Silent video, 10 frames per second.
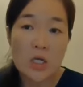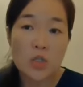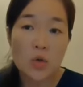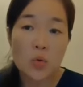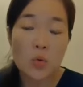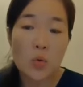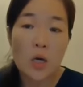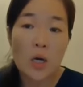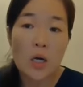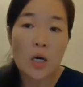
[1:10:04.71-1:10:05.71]
So
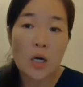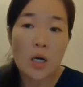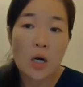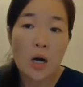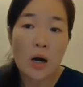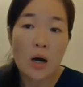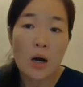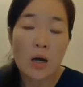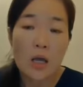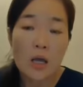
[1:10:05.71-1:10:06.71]

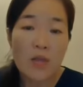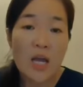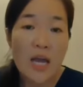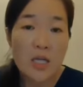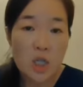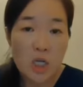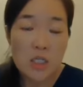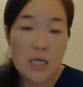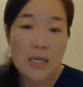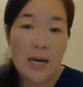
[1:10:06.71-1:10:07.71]
if they can change
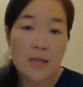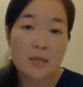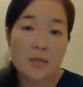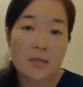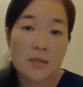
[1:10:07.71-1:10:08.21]
their diet,